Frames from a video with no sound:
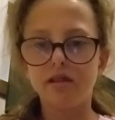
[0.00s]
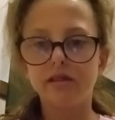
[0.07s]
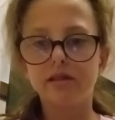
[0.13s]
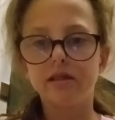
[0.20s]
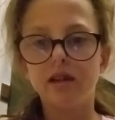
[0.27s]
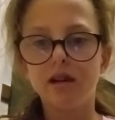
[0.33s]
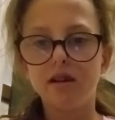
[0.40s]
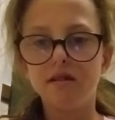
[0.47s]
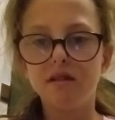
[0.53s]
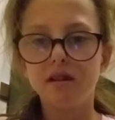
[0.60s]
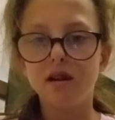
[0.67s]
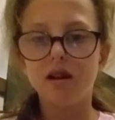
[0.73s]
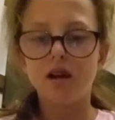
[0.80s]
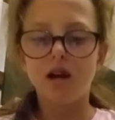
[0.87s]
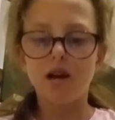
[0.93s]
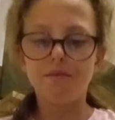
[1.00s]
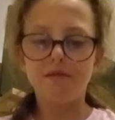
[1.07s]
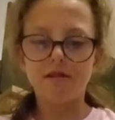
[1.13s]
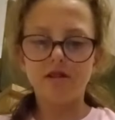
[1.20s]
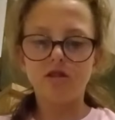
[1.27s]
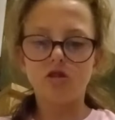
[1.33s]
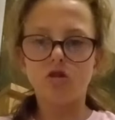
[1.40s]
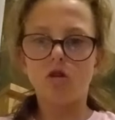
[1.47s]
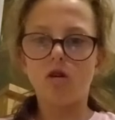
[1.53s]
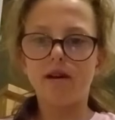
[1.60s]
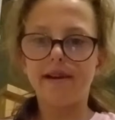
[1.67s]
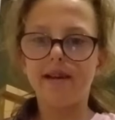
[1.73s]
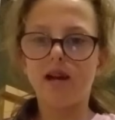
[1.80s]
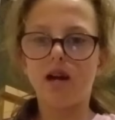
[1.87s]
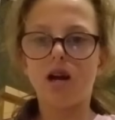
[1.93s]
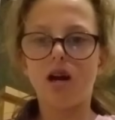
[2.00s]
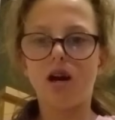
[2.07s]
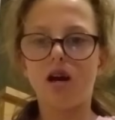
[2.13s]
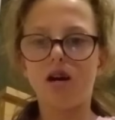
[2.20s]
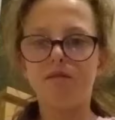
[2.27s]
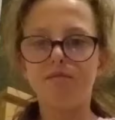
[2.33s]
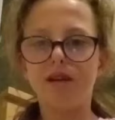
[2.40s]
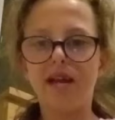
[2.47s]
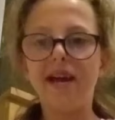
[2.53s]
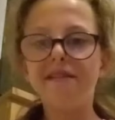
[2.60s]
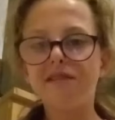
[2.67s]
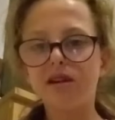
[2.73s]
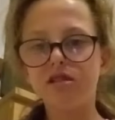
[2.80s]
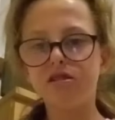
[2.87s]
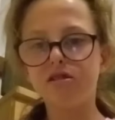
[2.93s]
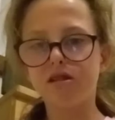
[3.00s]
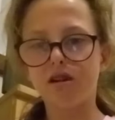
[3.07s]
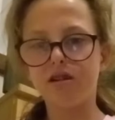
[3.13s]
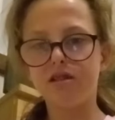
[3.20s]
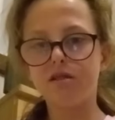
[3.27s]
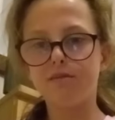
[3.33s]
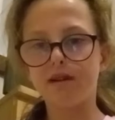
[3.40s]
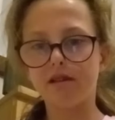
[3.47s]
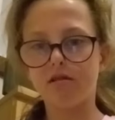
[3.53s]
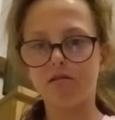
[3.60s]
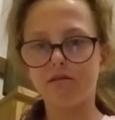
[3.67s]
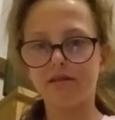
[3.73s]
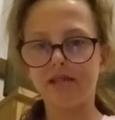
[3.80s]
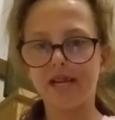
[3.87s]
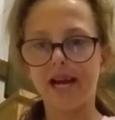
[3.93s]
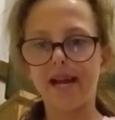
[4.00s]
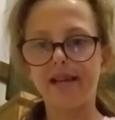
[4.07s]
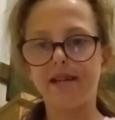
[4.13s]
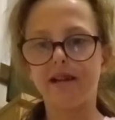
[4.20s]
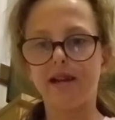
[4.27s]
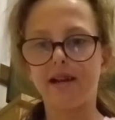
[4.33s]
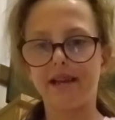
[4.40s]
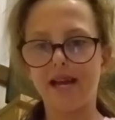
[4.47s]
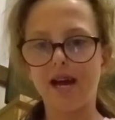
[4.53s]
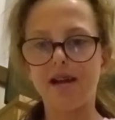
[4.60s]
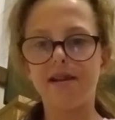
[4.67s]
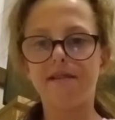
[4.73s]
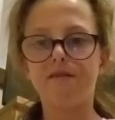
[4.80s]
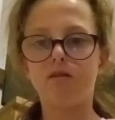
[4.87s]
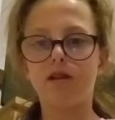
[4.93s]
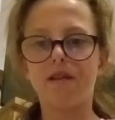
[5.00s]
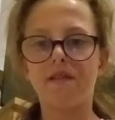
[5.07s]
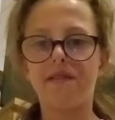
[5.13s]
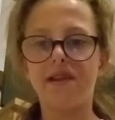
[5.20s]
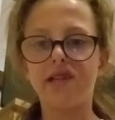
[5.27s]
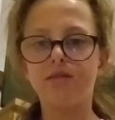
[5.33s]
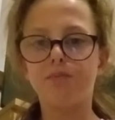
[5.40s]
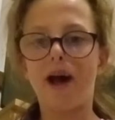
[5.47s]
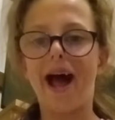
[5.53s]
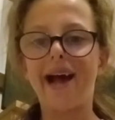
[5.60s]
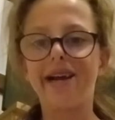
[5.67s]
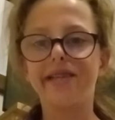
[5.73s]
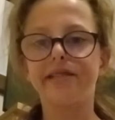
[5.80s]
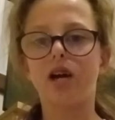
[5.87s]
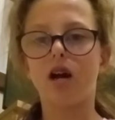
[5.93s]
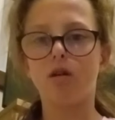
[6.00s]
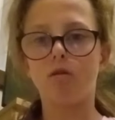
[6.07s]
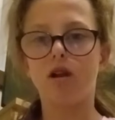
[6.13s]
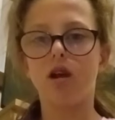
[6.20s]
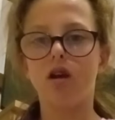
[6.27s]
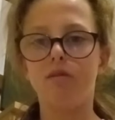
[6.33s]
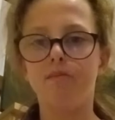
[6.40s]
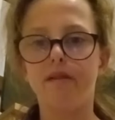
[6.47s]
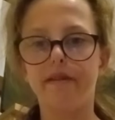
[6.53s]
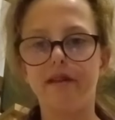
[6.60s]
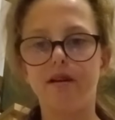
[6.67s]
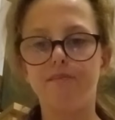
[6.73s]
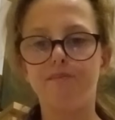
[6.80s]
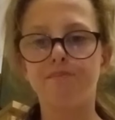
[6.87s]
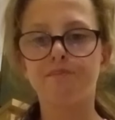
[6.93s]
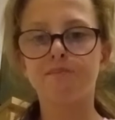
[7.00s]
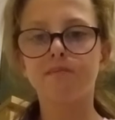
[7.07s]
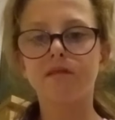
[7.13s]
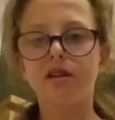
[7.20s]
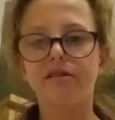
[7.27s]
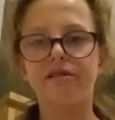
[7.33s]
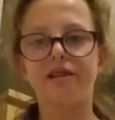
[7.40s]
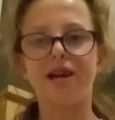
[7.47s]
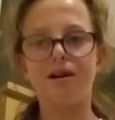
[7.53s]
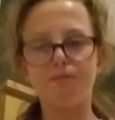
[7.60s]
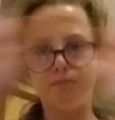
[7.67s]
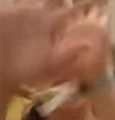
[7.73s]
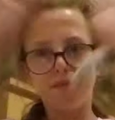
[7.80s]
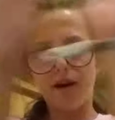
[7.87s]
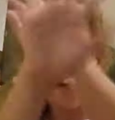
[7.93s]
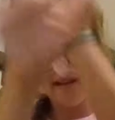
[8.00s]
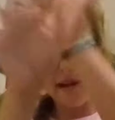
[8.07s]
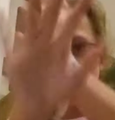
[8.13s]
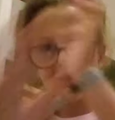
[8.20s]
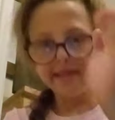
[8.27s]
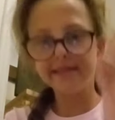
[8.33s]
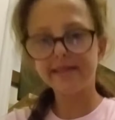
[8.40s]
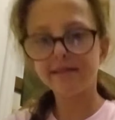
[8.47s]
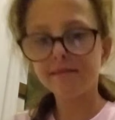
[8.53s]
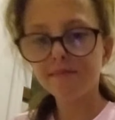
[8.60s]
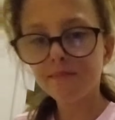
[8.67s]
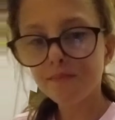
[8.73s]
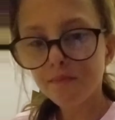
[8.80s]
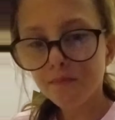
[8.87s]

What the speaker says: So, hope you enjoy. If I do go to McDonald's again and I get another one of these packs, I will open them. So yeah, bye guys.